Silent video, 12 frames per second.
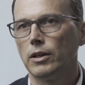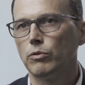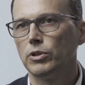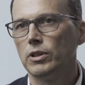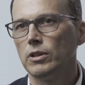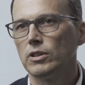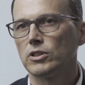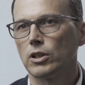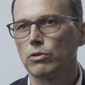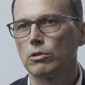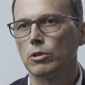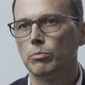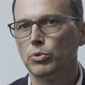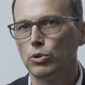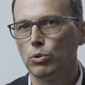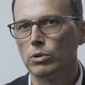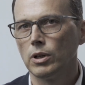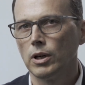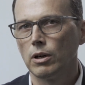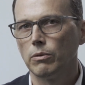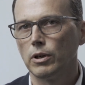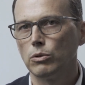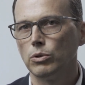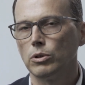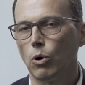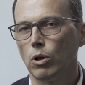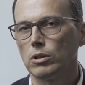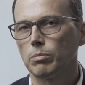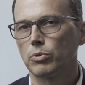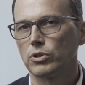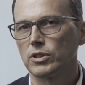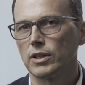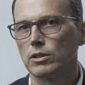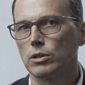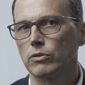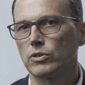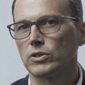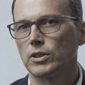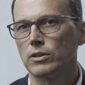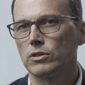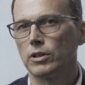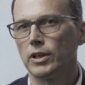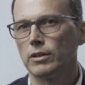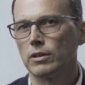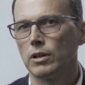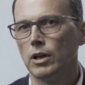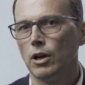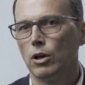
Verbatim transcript: And within this central compute, we are doing all the processing of the sensor data